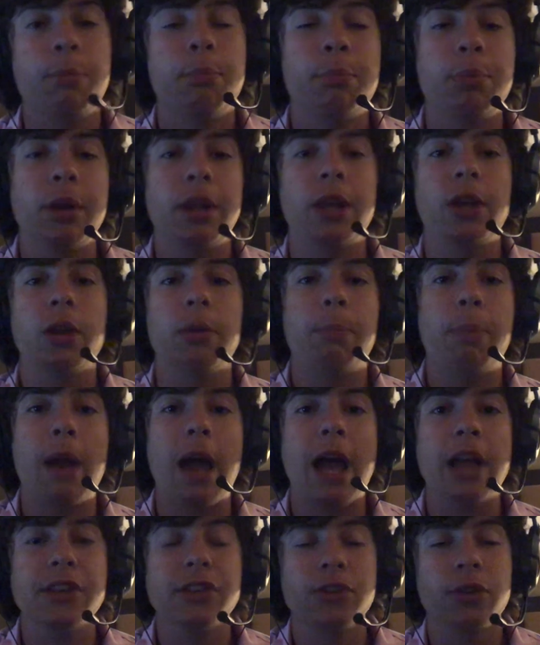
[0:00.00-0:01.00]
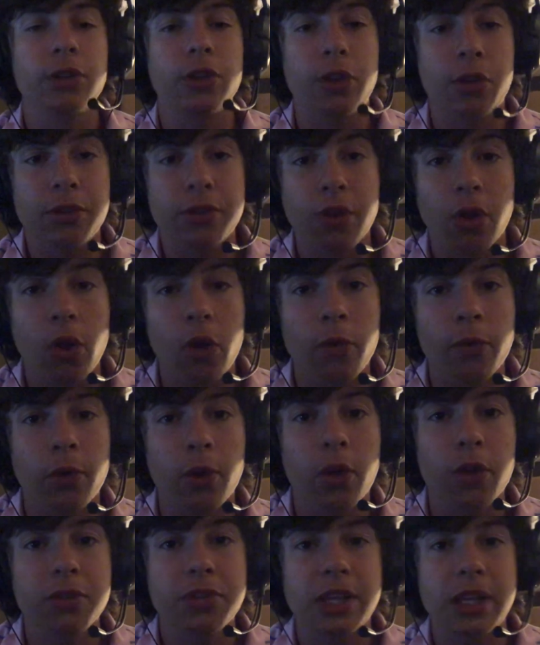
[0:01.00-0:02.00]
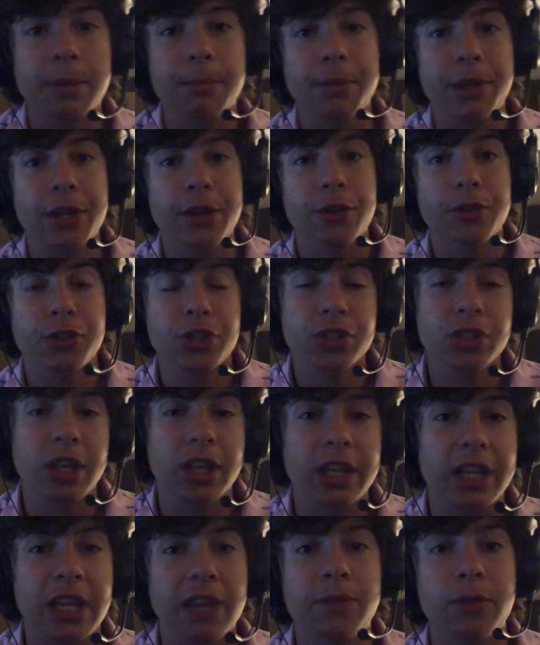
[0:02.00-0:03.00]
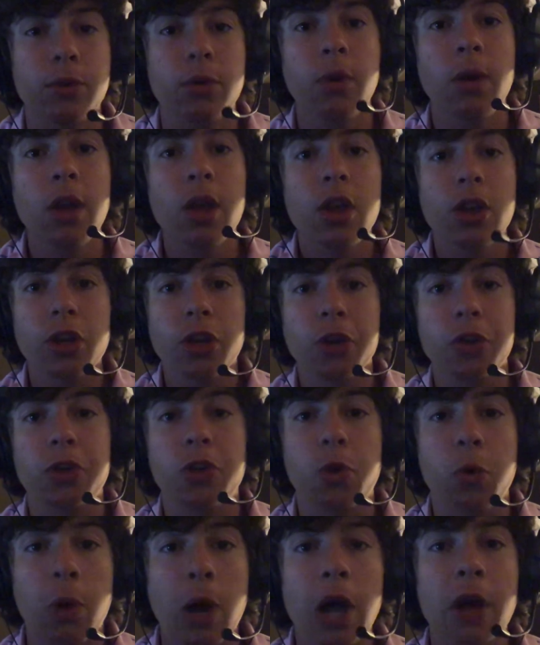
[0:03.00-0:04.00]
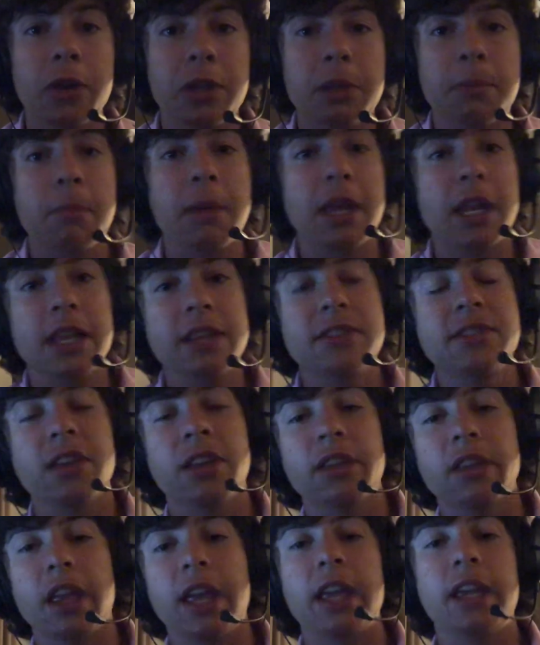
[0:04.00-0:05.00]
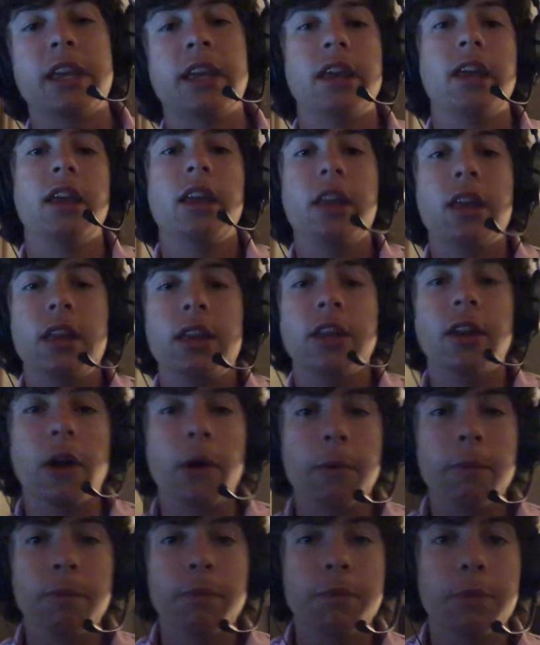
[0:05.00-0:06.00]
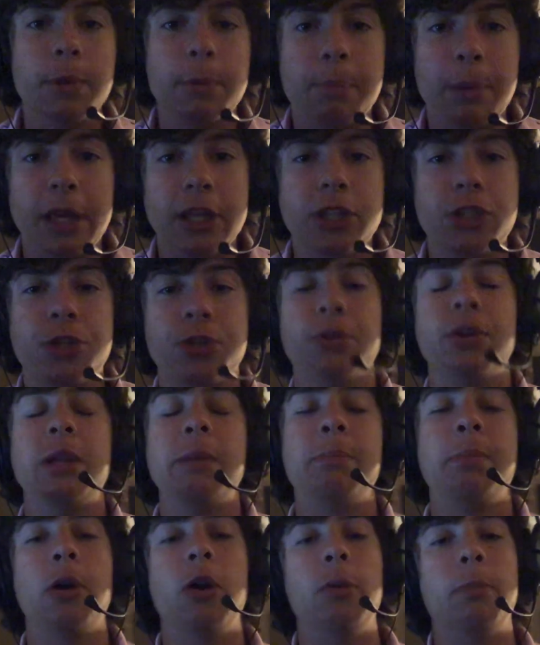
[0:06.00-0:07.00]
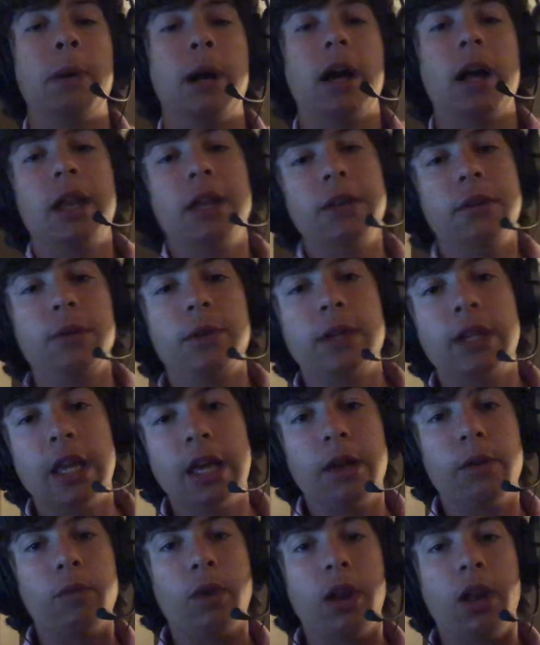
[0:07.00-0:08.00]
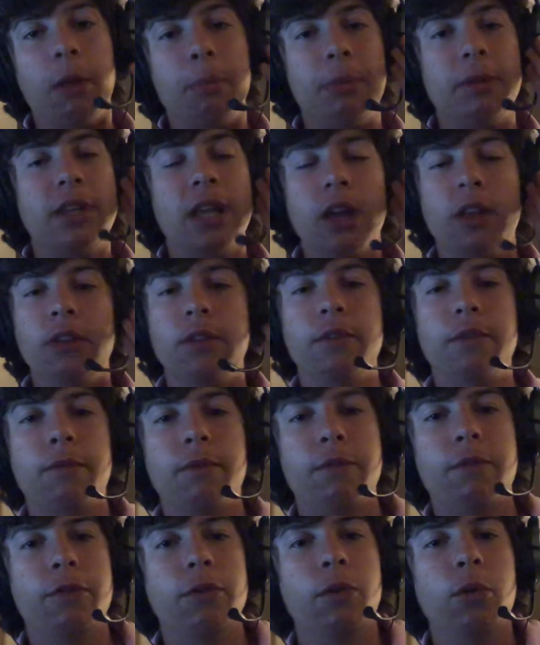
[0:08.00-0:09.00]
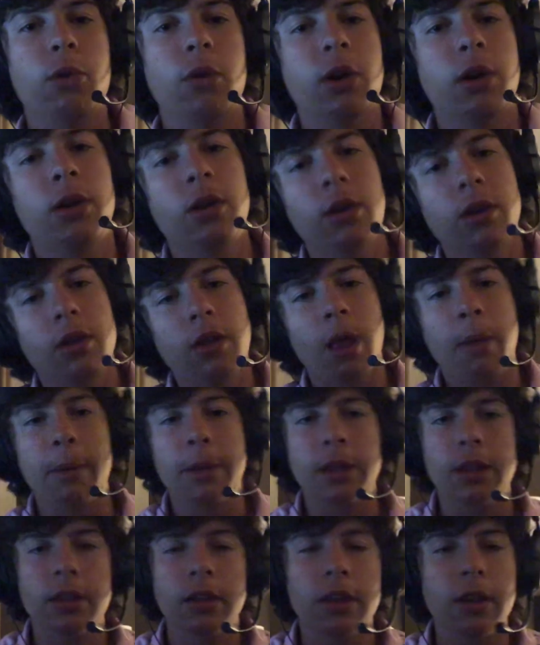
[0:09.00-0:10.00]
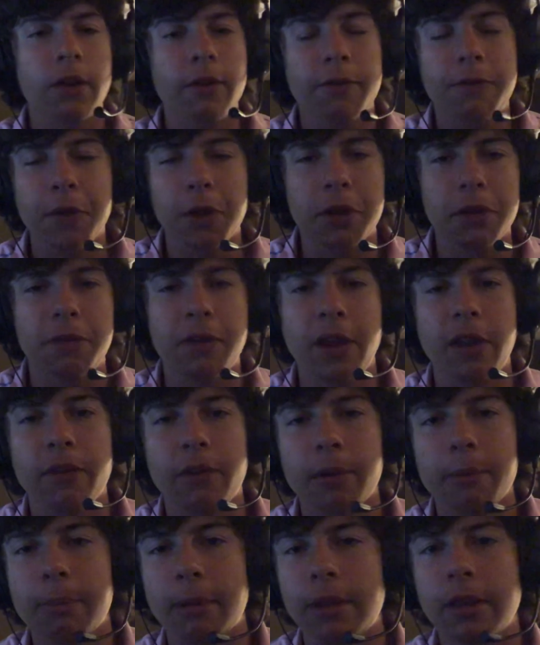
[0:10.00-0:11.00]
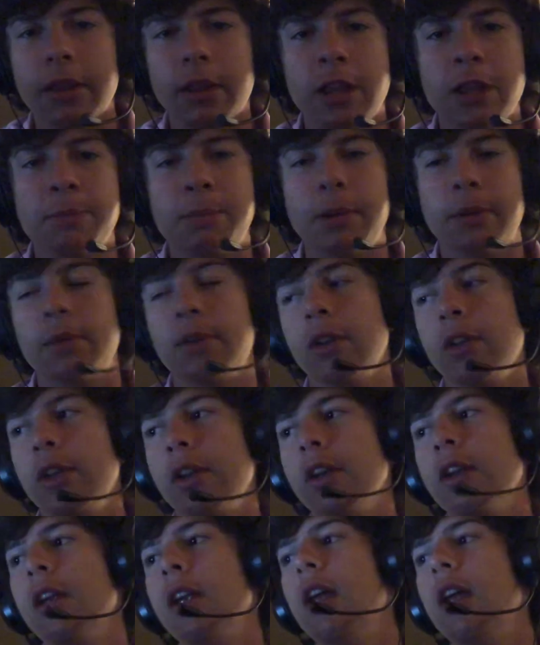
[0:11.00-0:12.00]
Pretty good passer, good overall team leader, and just going to give you good quality minutes, unlike, big tree Boban, who can't run up and down the floor. I mean, Philly favorite, but let's be real here.